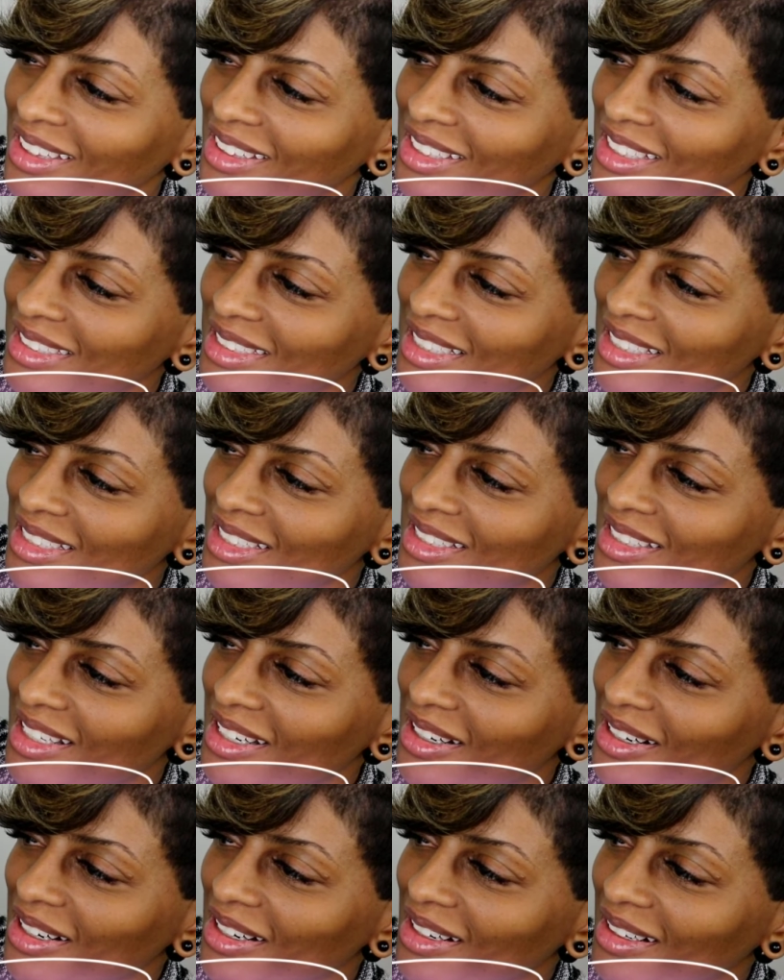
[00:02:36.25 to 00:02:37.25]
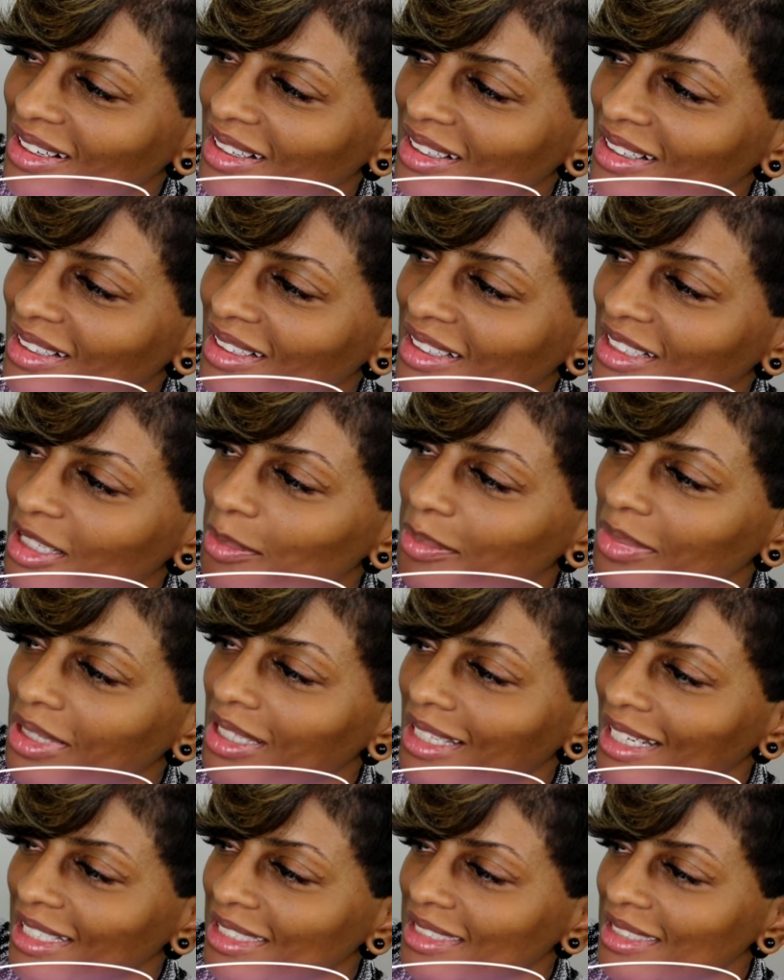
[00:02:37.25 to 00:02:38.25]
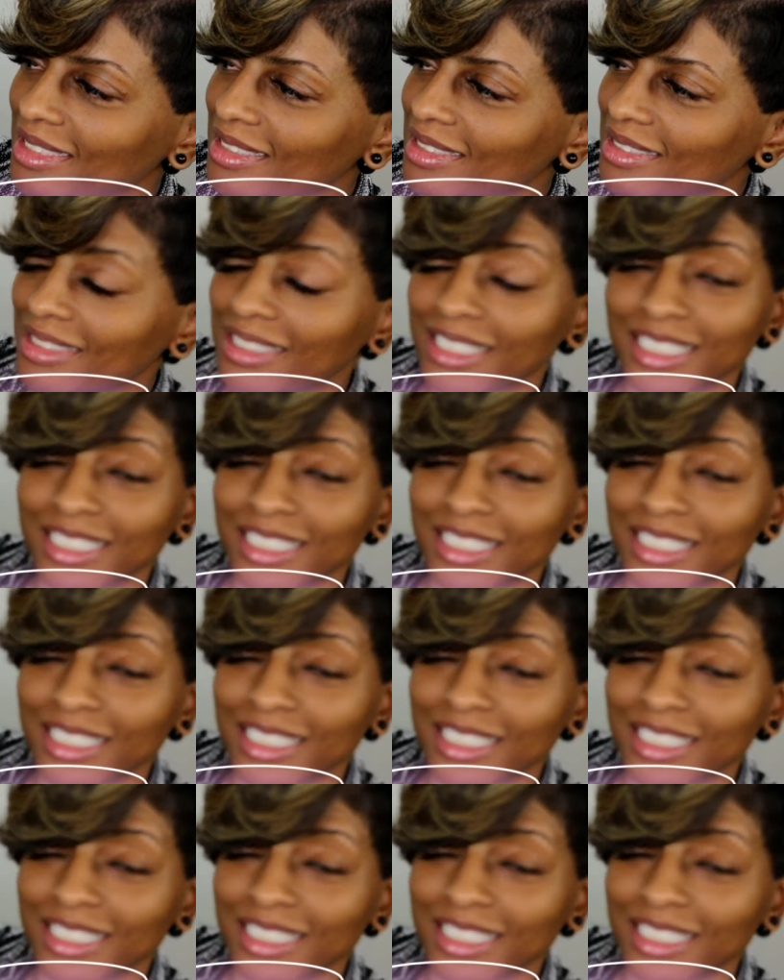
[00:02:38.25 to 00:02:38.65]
This is their complexion